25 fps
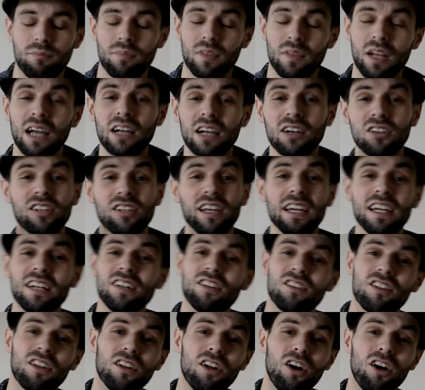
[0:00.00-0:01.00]
I got taken
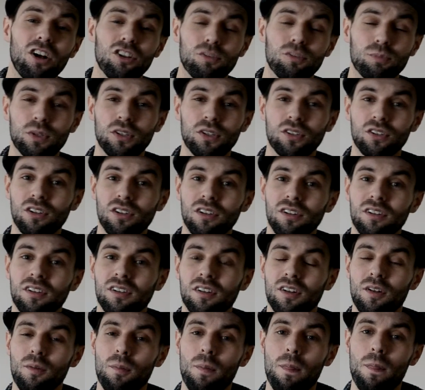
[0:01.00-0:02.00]
to the hospital.
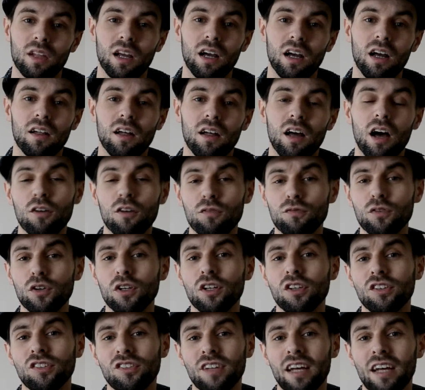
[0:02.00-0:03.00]
At
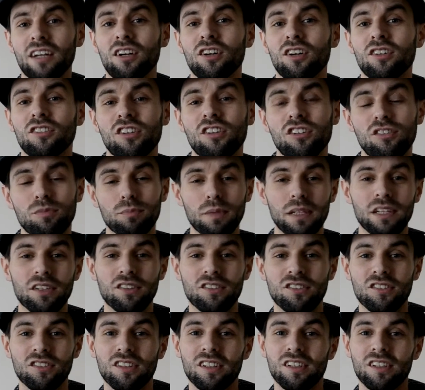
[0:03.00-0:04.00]
first, I got
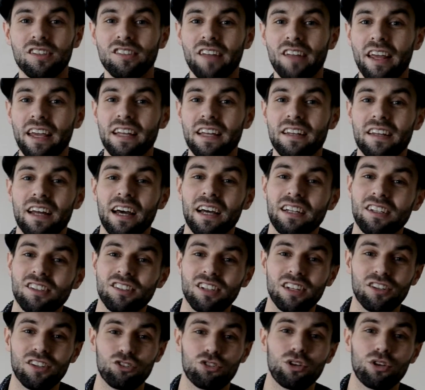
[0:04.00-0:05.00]
dismissed, saying that I just
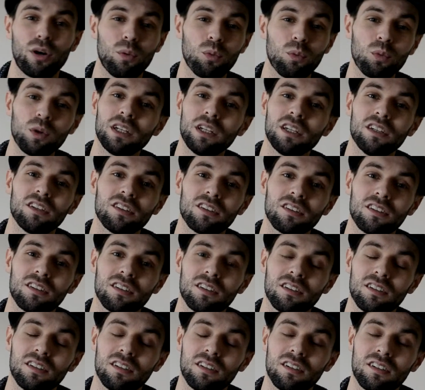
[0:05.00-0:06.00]
had trap wind.
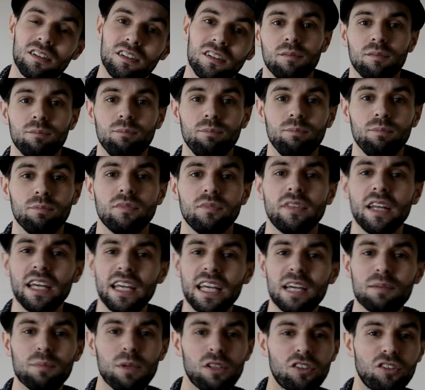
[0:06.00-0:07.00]
They
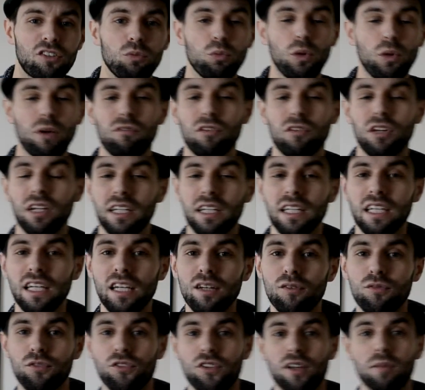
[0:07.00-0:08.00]
gave me some wind
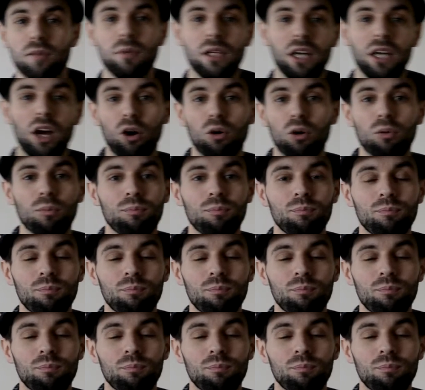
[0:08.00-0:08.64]
relief, sent me home.